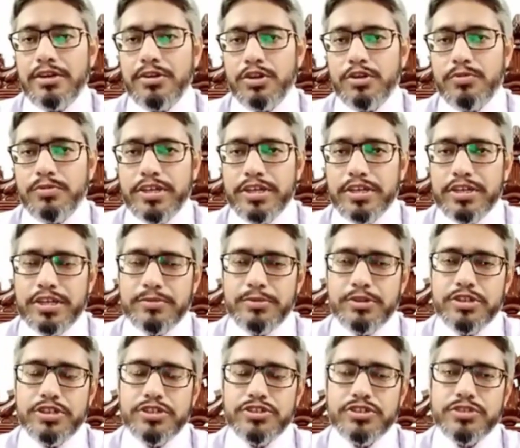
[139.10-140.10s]
Normally
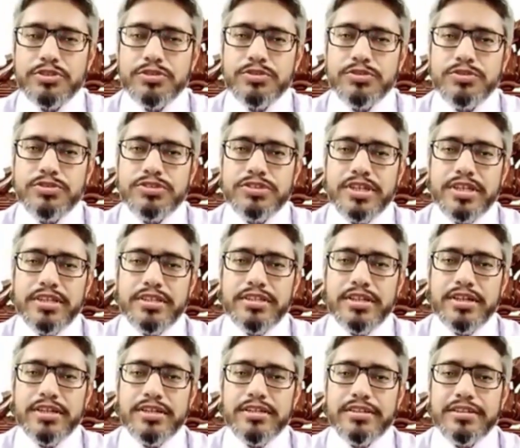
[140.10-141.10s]
communication gurus tell
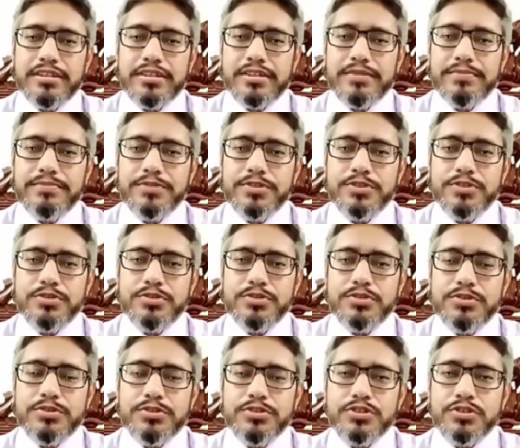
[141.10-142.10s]
that
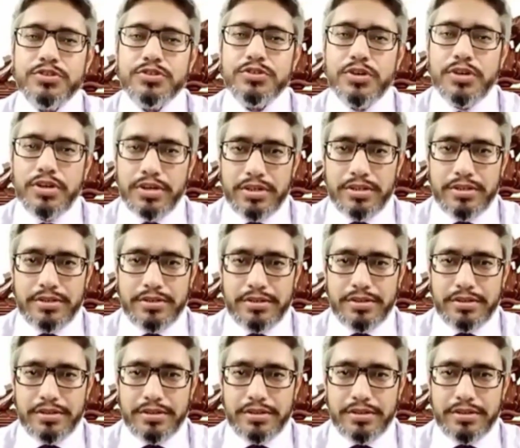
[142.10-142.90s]
you should not